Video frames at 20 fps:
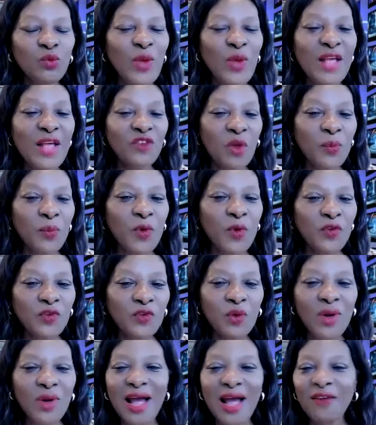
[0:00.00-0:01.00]
We are supposed
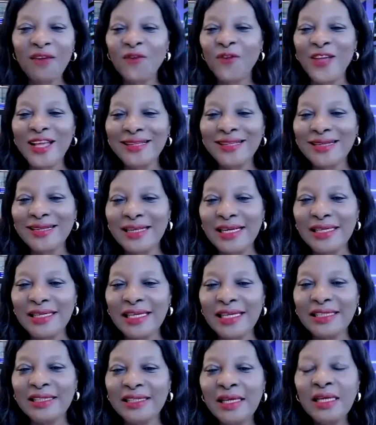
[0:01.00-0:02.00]
to have faith
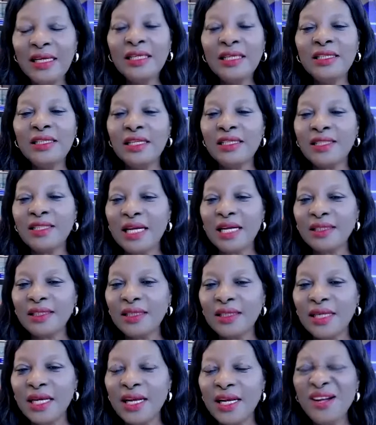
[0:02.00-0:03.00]
clinics this
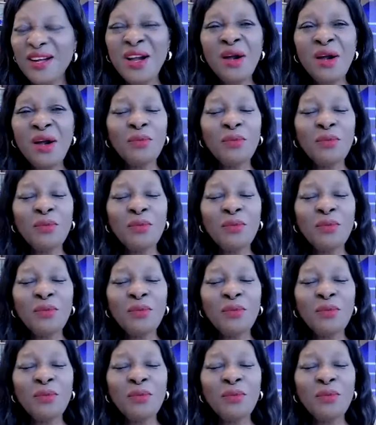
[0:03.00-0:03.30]
Saturday,